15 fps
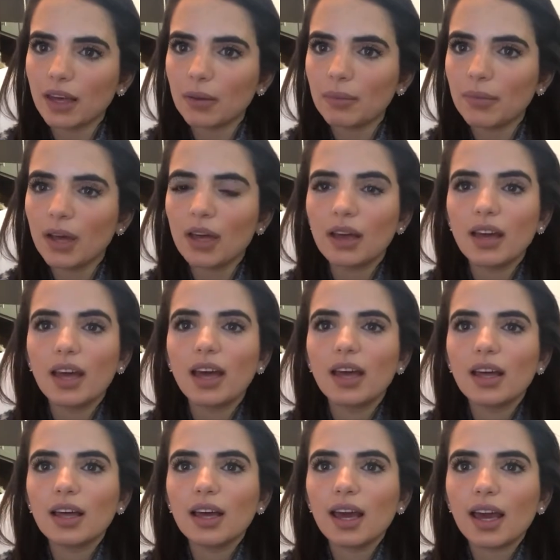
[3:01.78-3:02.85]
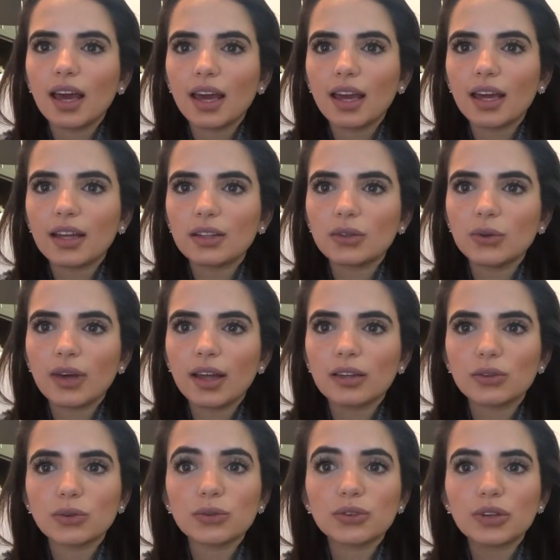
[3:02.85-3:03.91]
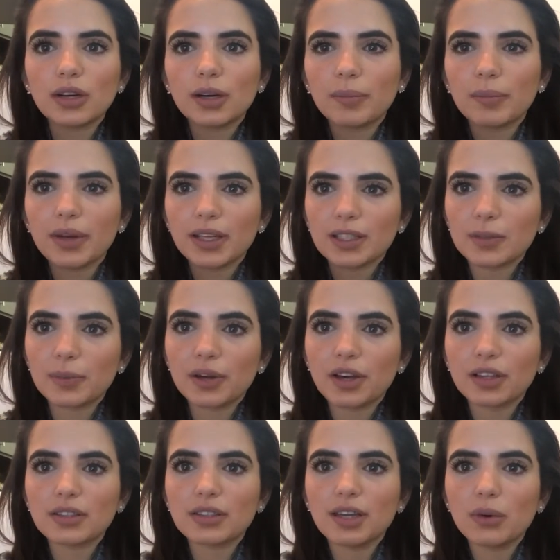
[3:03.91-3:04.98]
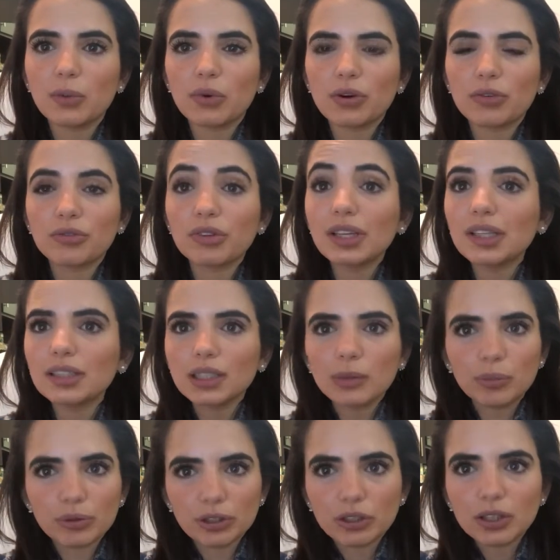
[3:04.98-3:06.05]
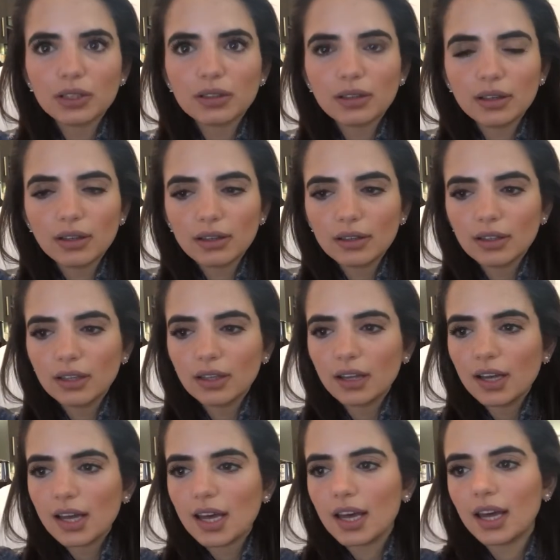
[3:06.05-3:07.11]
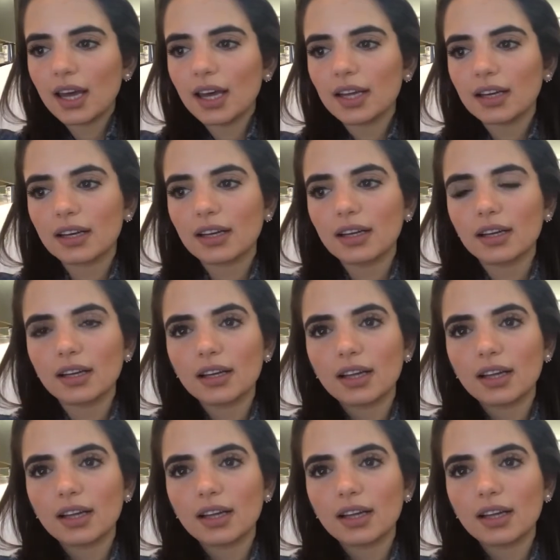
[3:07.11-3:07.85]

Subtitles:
them to get to treatments because they were really burned, and